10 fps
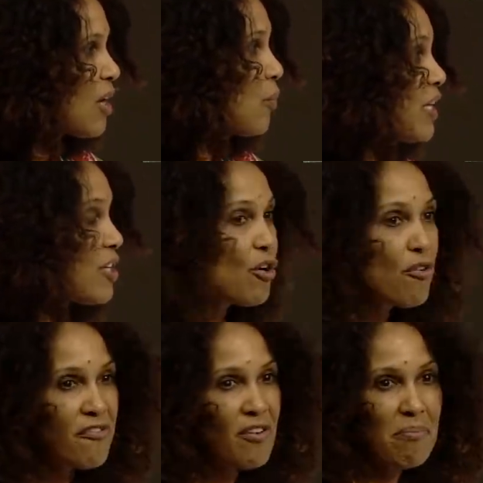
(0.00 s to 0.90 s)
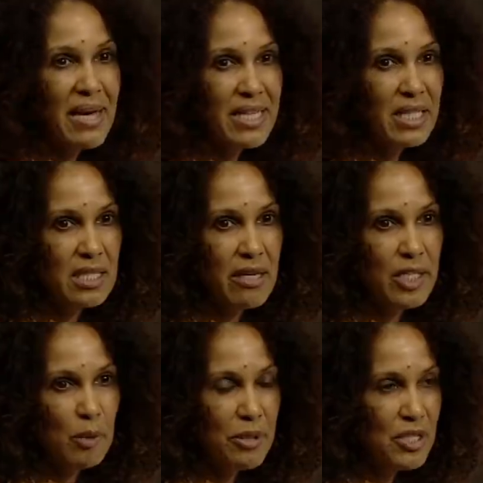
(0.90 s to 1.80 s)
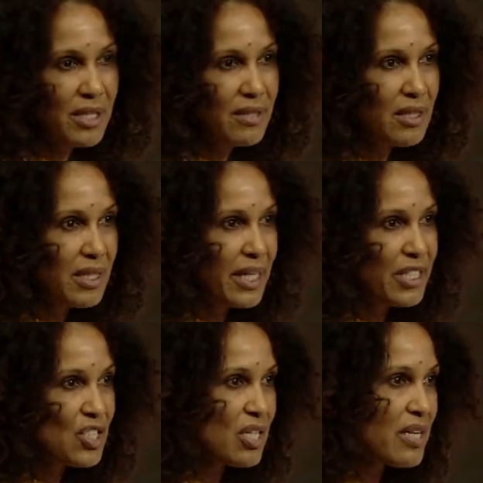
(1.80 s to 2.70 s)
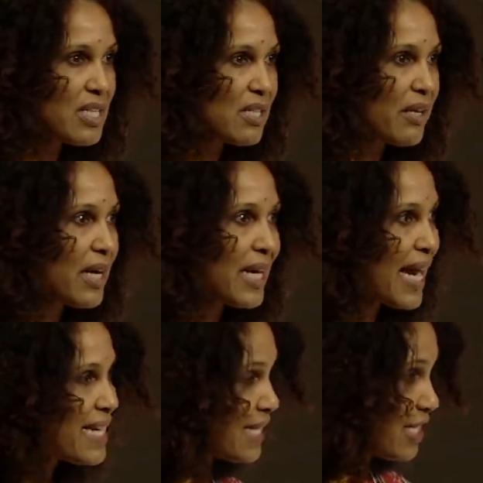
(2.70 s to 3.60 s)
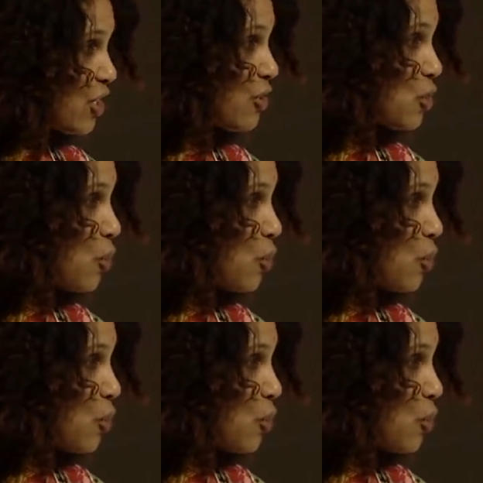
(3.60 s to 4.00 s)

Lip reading: We know from many studies, particularly studies looking at identical